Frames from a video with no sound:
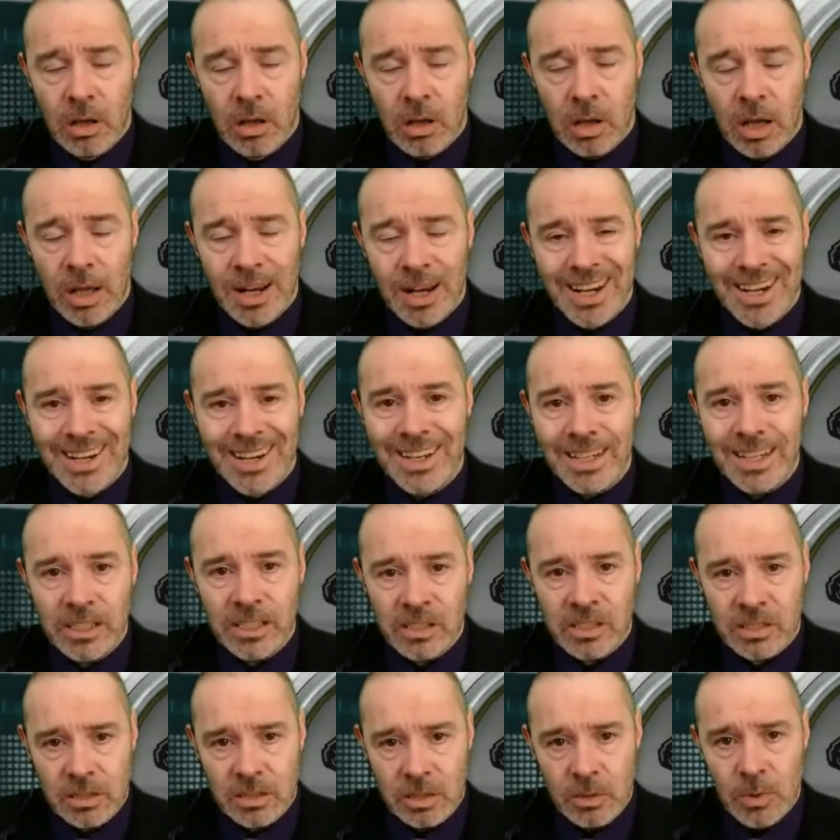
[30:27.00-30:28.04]
at
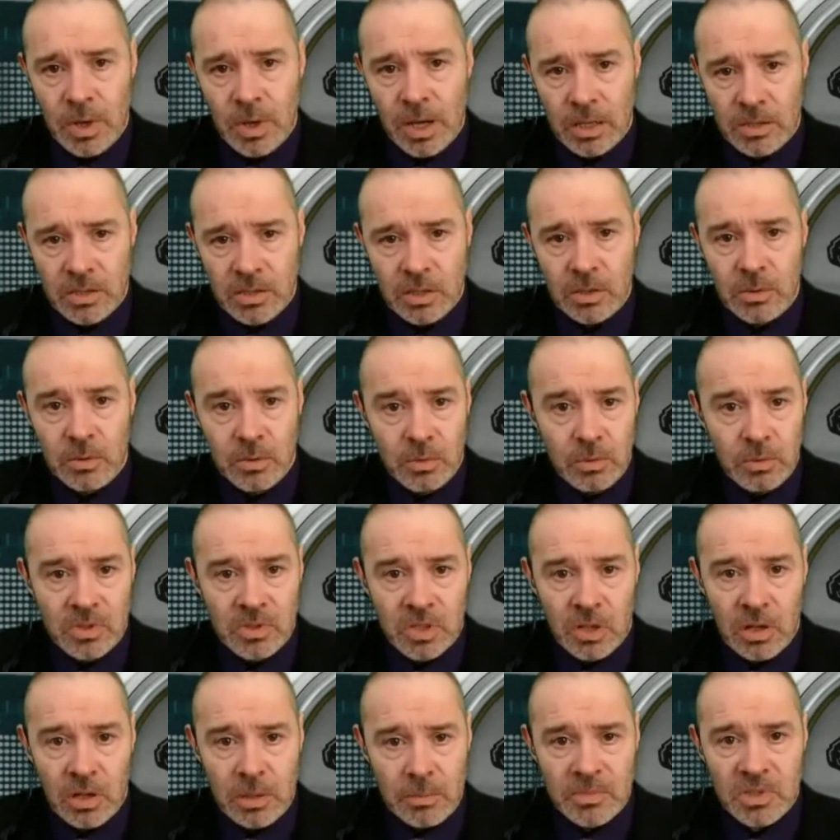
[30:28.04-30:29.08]
least two
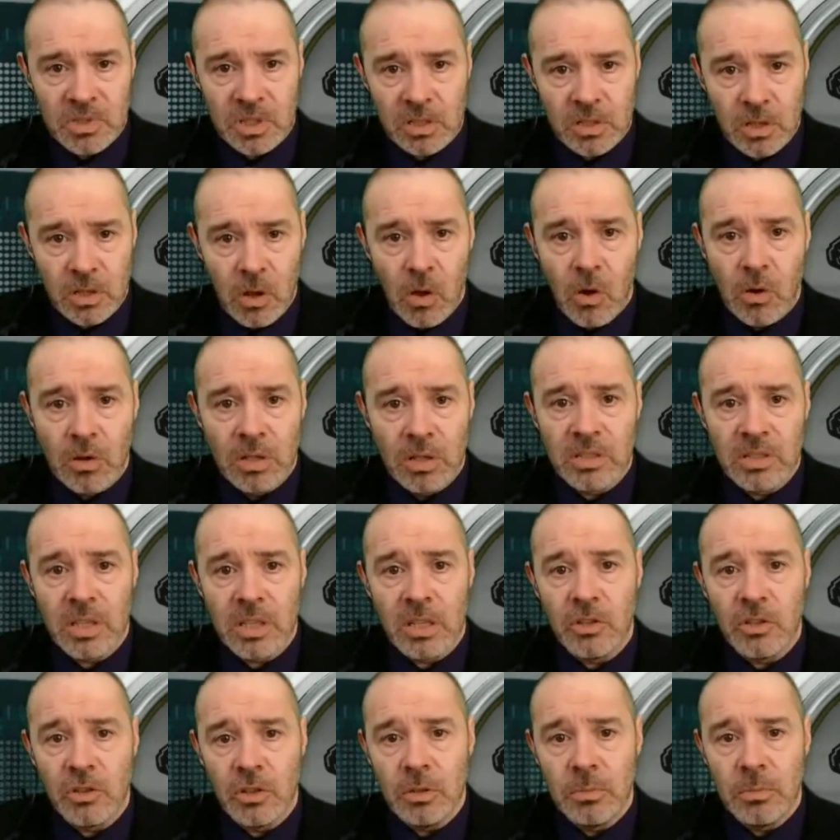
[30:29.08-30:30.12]
times as long as they
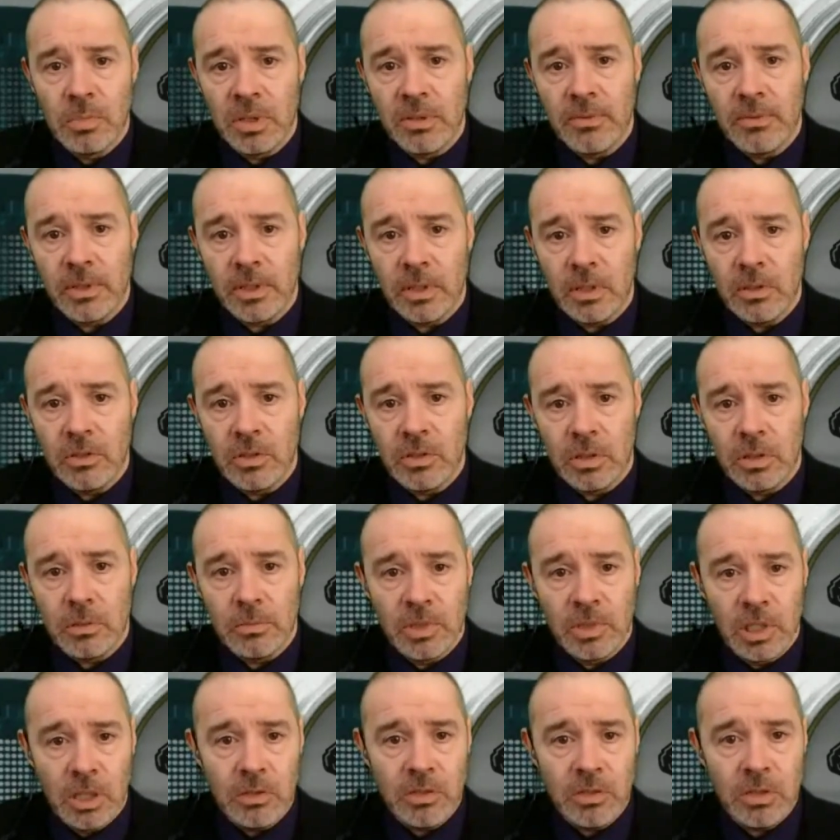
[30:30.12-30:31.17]
should be for YouTube.
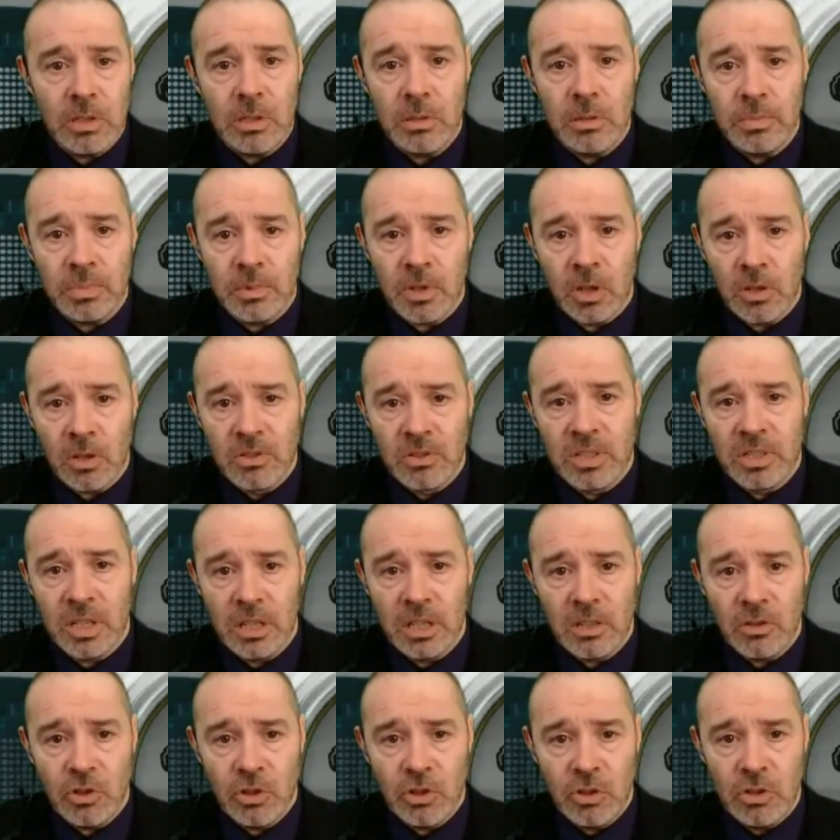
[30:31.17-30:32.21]
YouTube
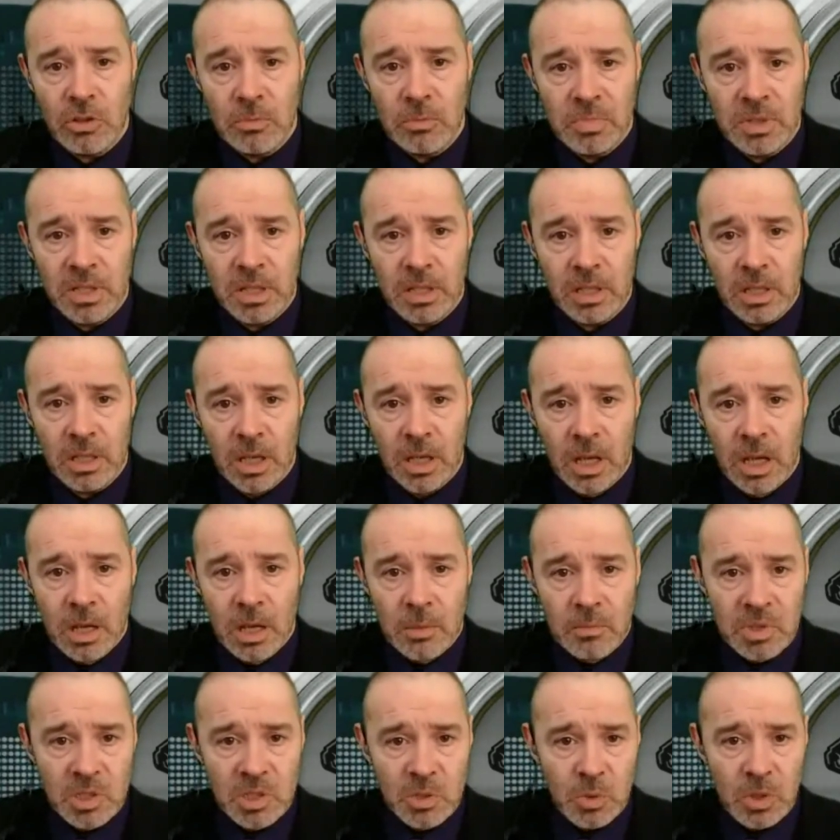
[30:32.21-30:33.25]
content should be
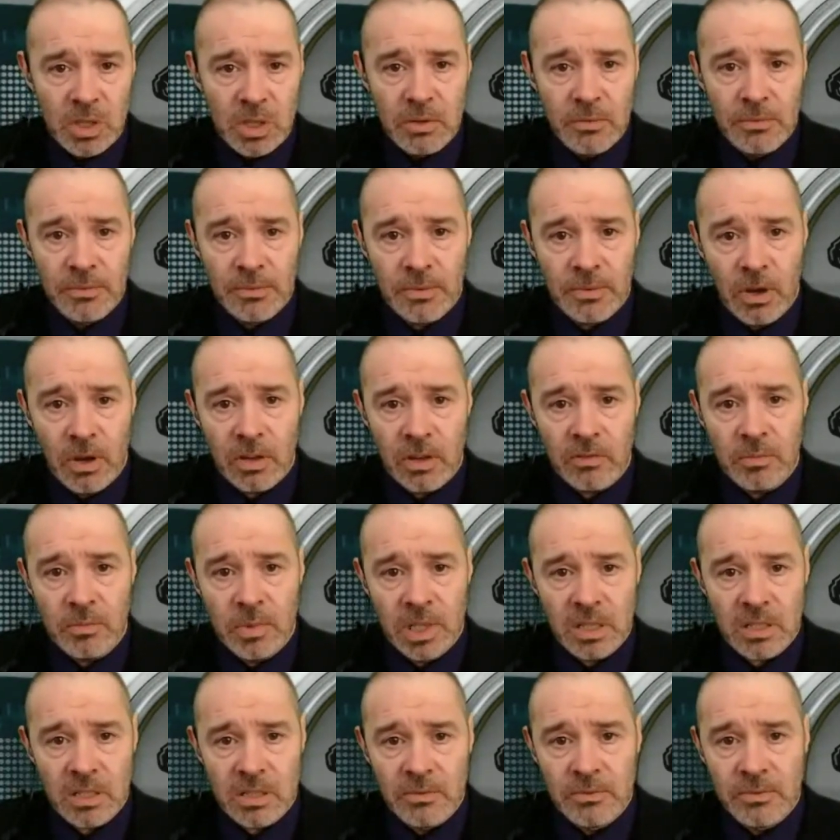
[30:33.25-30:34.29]
between 5
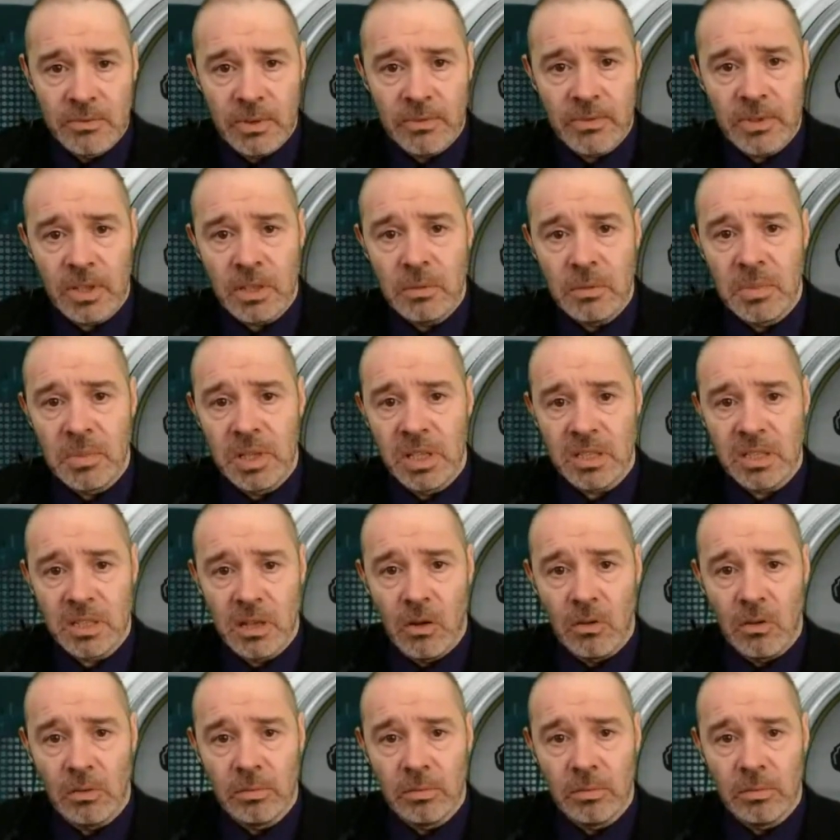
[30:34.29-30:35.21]
minutes and 15 minutes long.